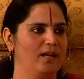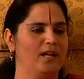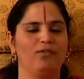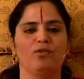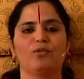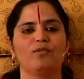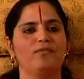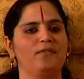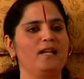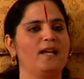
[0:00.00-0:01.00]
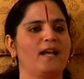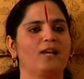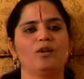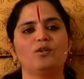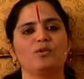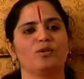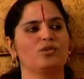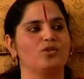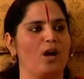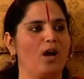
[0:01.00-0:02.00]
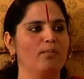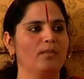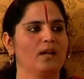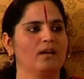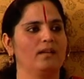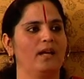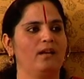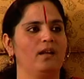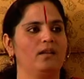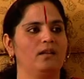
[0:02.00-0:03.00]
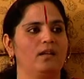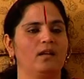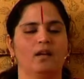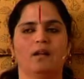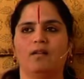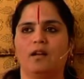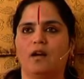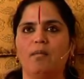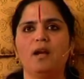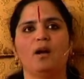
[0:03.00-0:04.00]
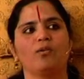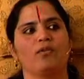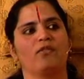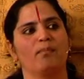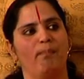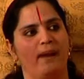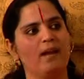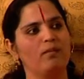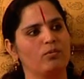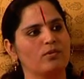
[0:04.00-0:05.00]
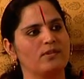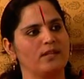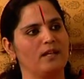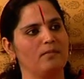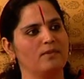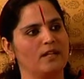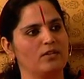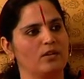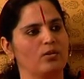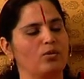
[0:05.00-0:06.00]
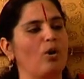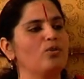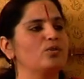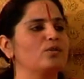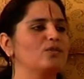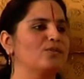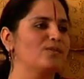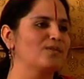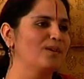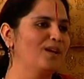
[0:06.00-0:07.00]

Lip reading: If you don't feel like going to your job, that day the coming out of the bed would seem such a torturous